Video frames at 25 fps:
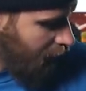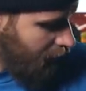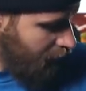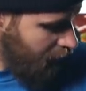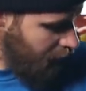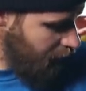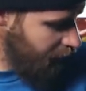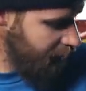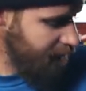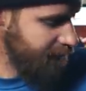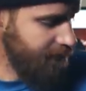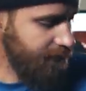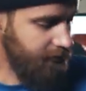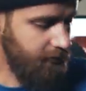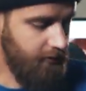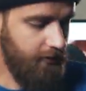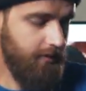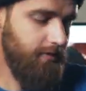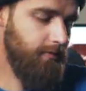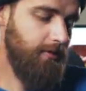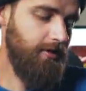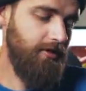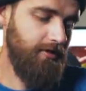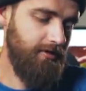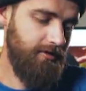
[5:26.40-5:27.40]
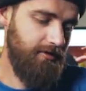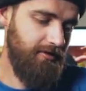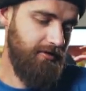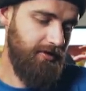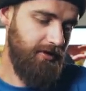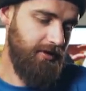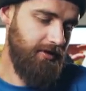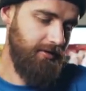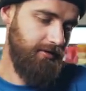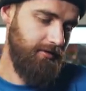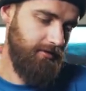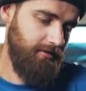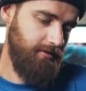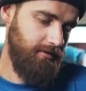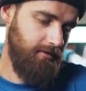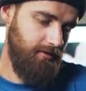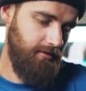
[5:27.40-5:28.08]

I've really been digging